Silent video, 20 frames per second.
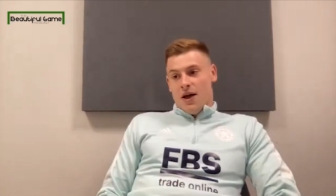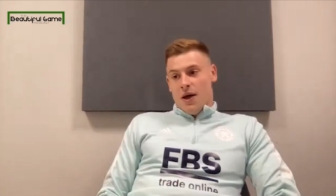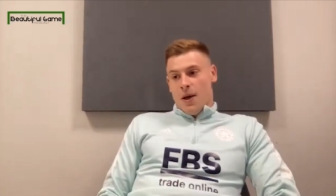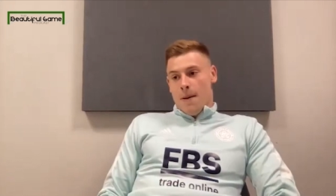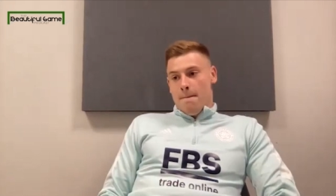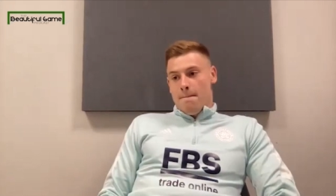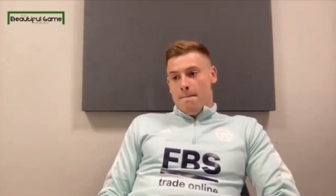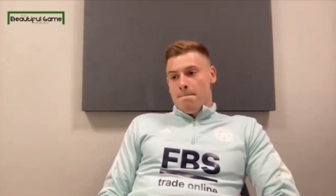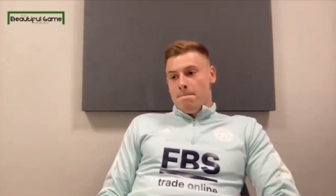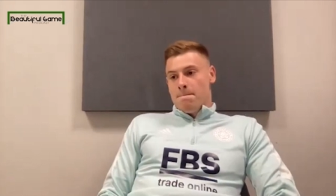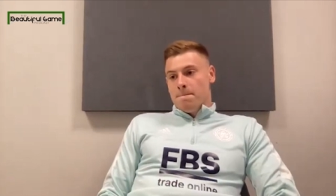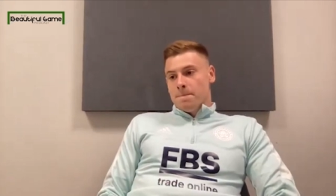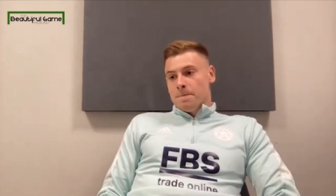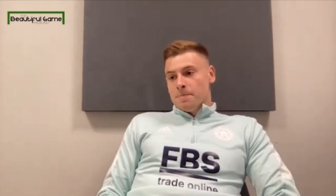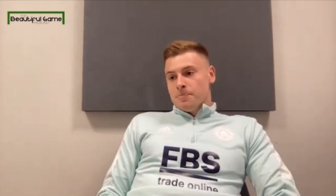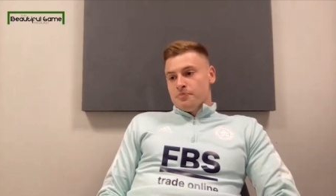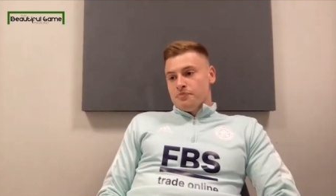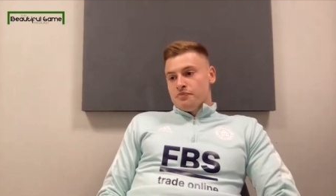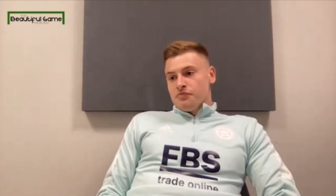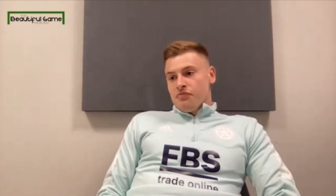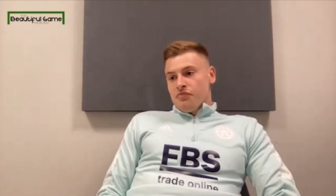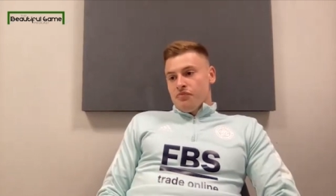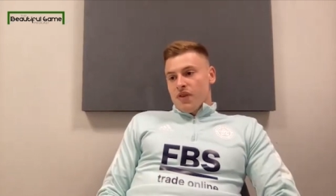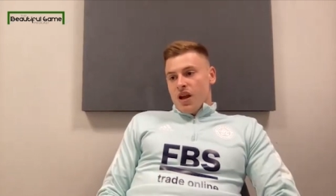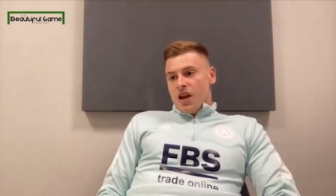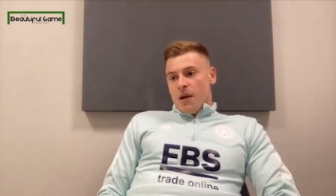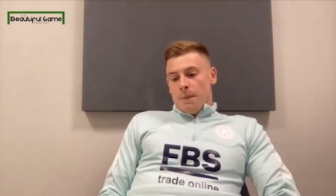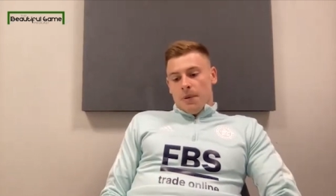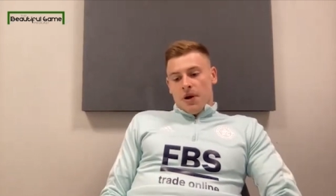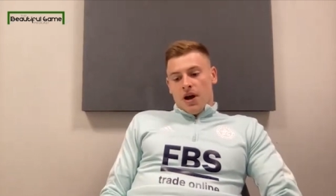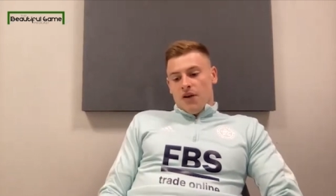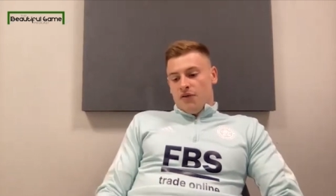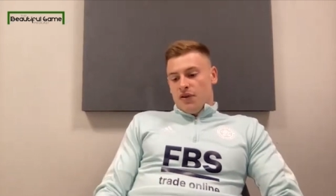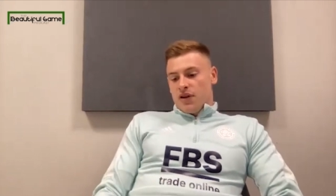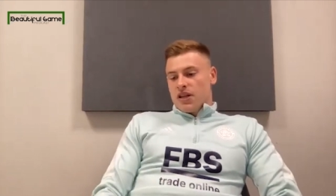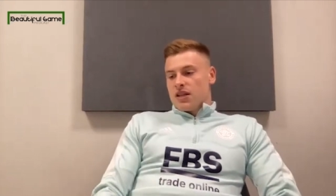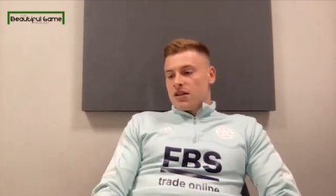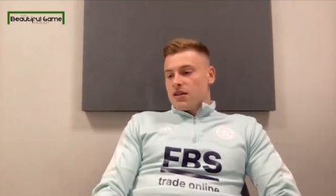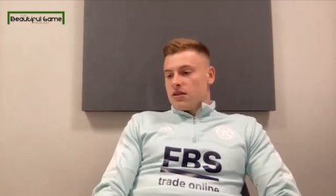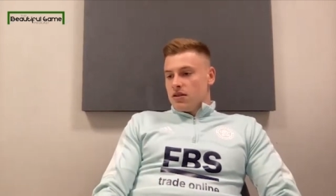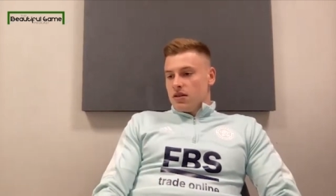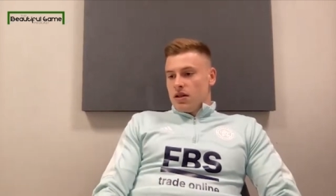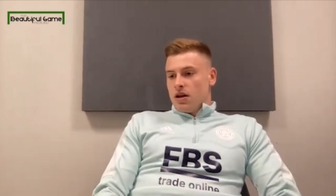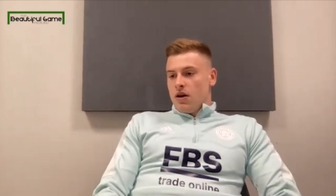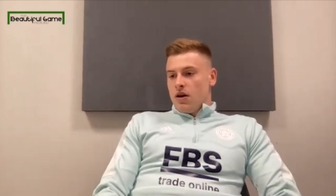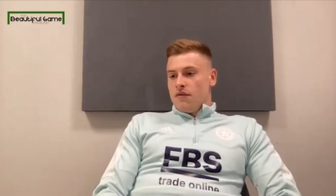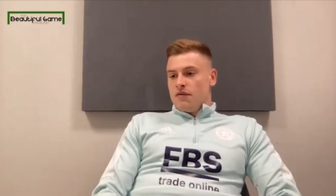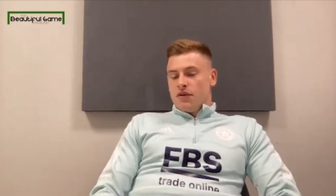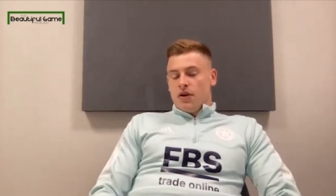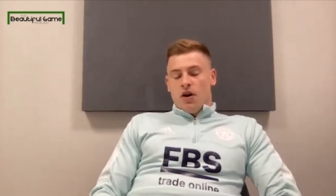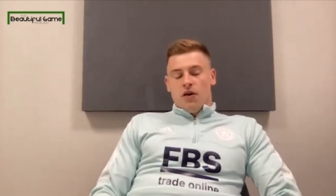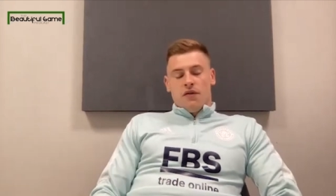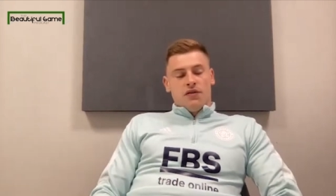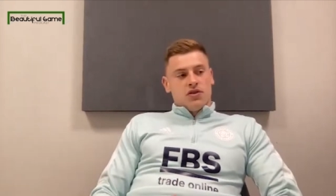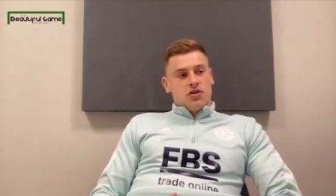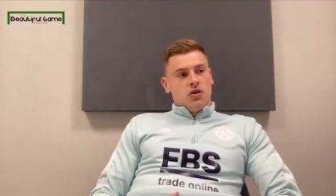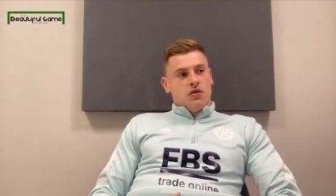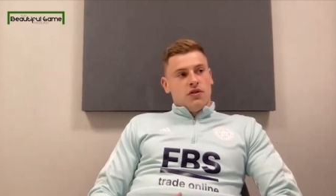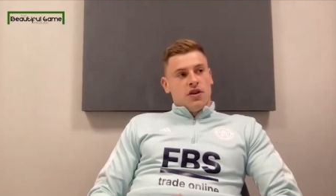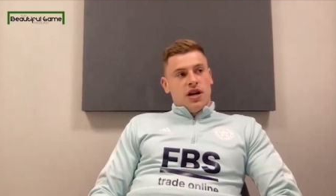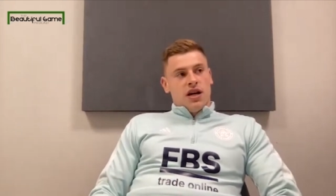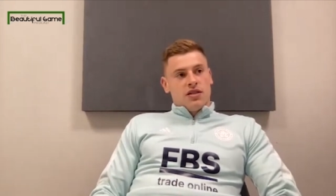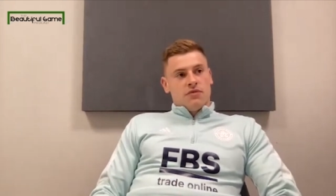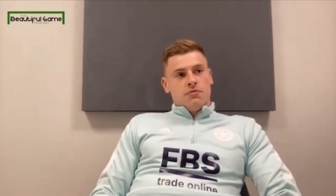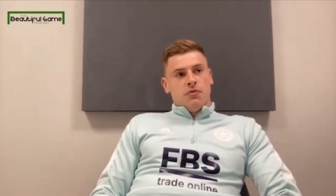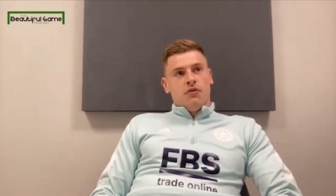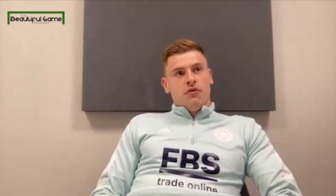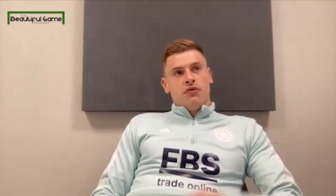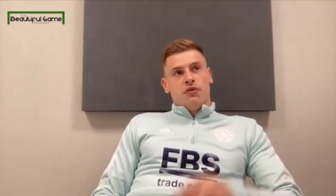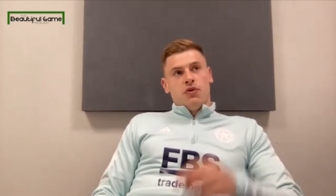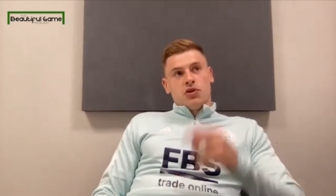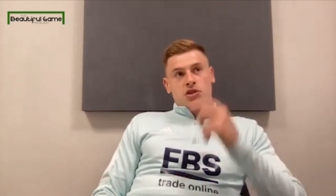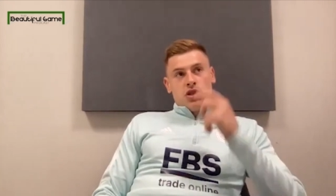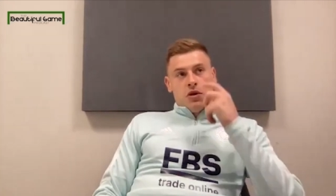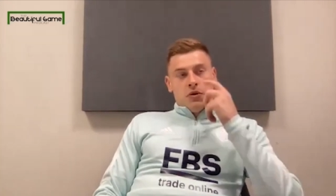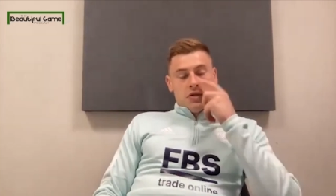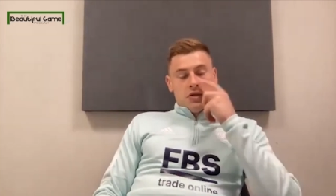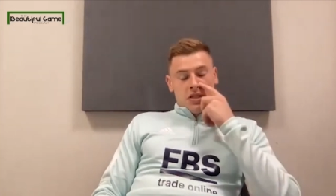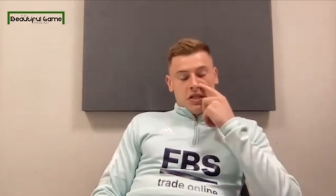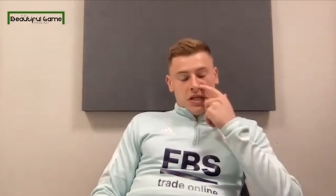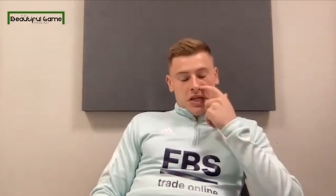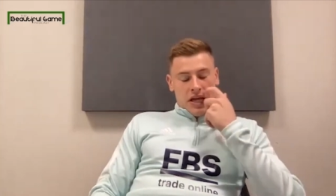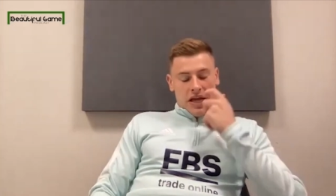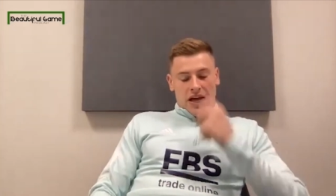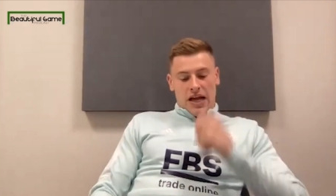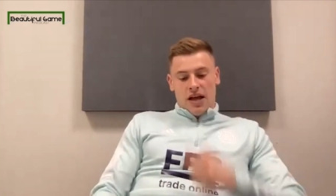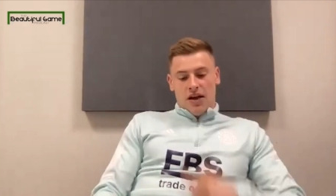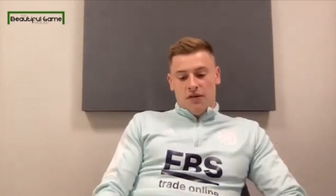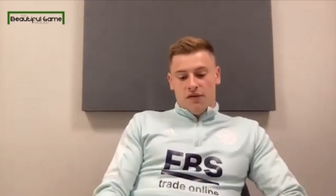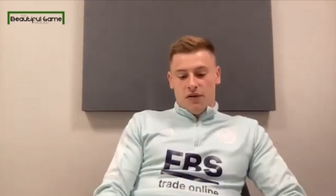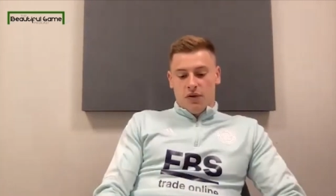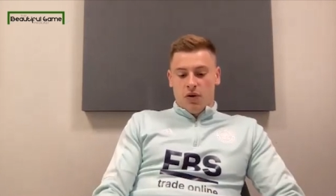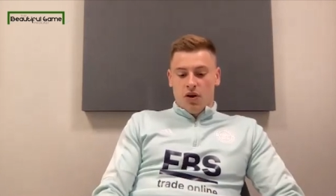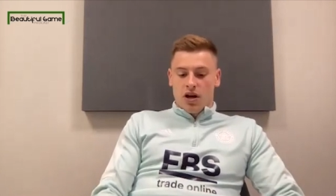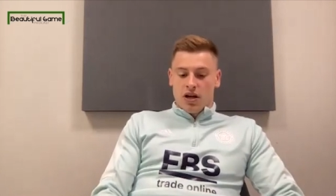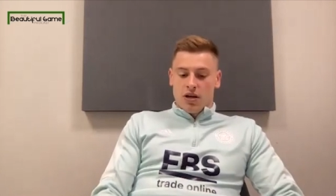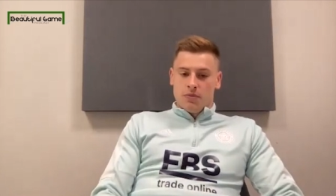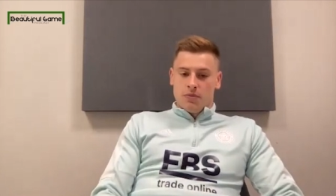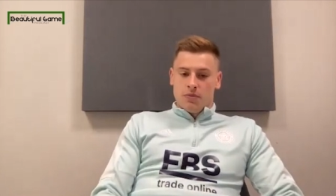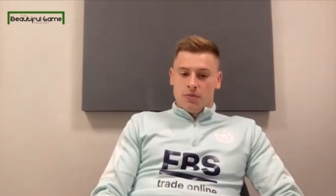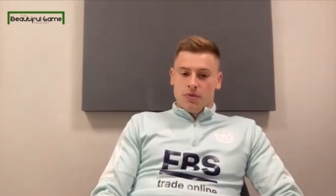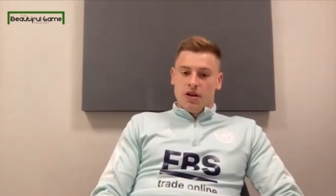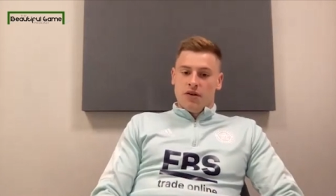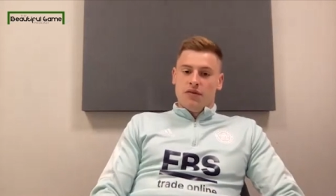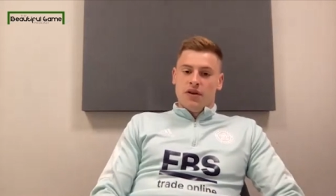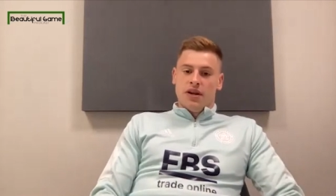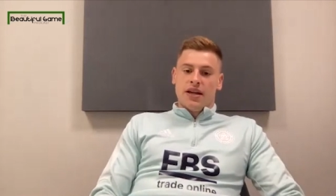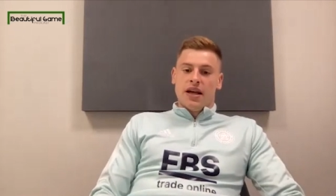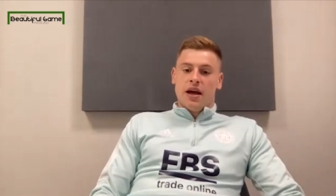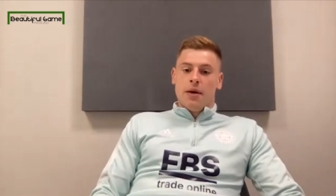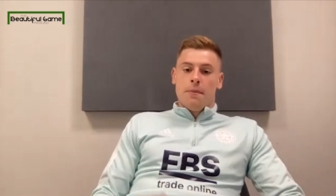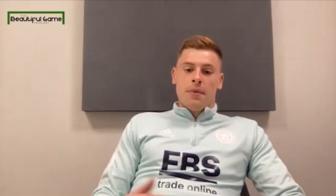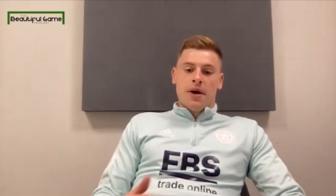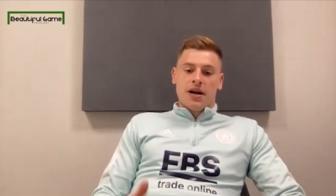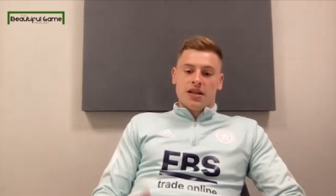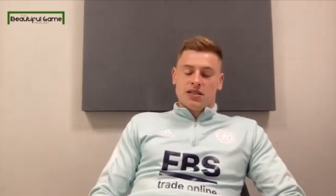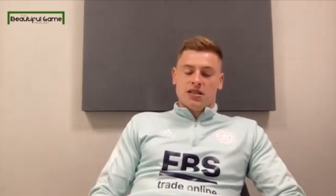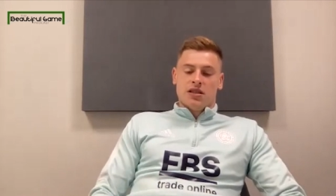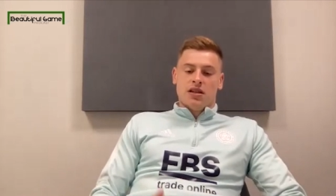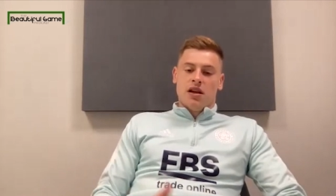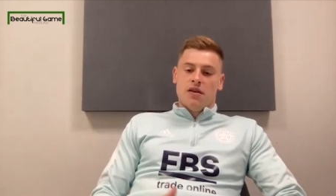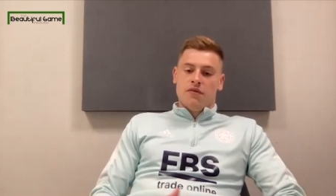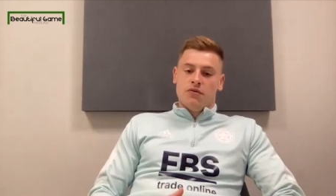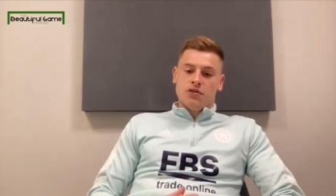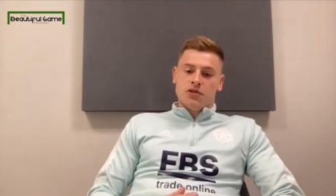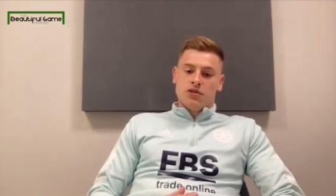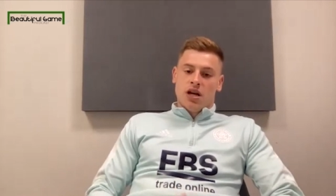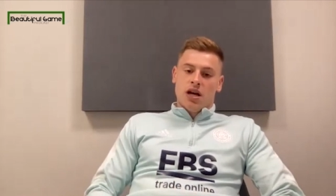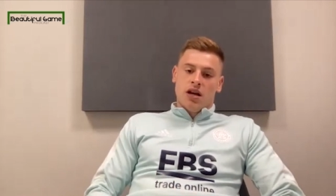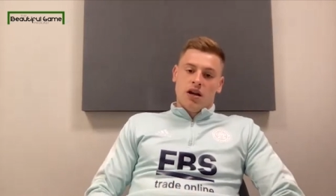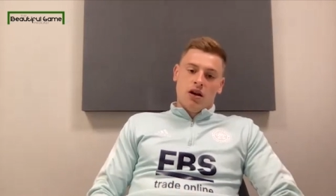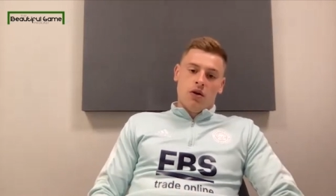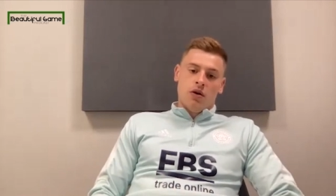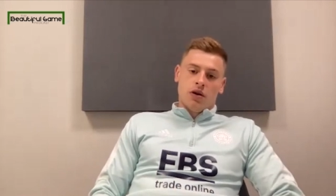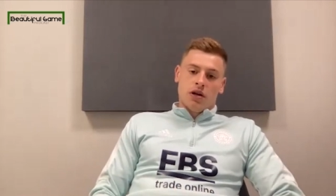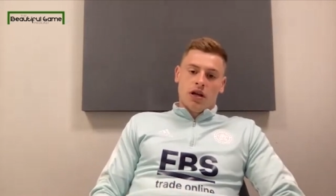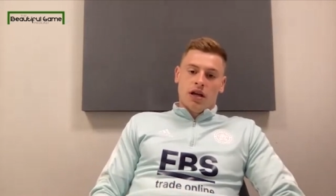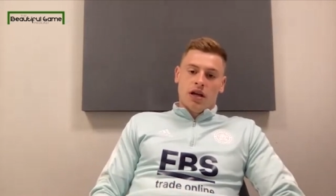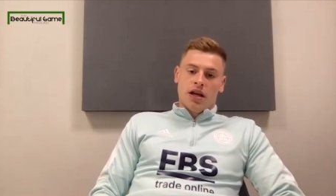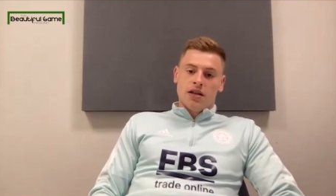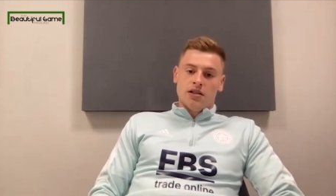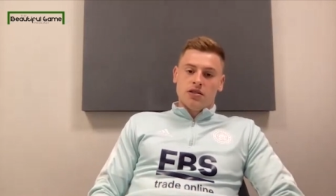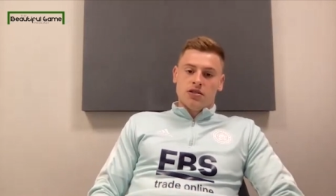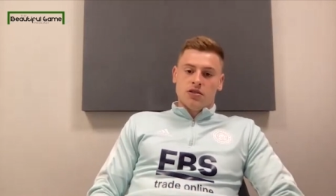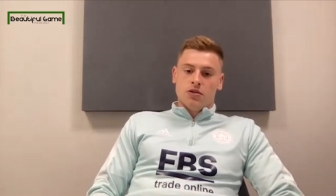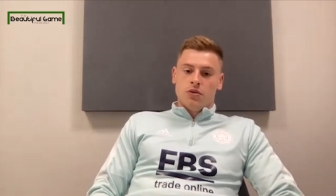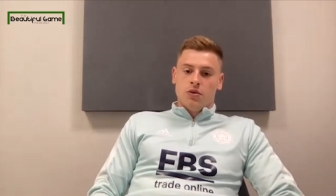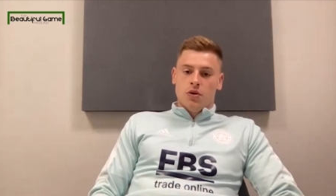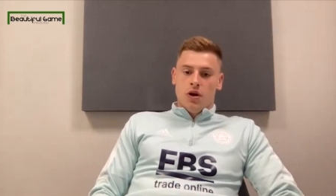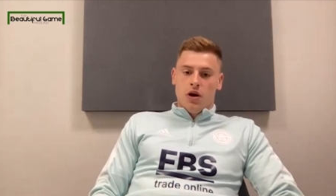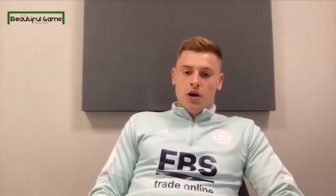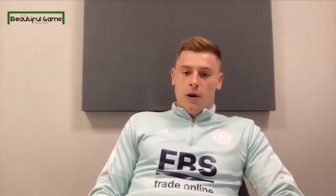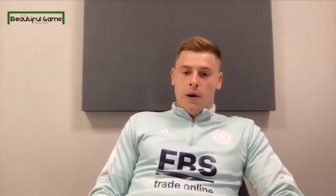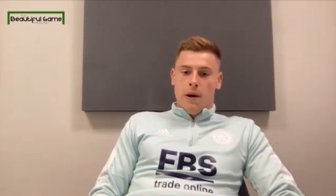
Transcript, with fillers: Um, but I think you know over, over, sort of the last month or so, I feel like I'm definitely getting back to the levels that I know I can get to.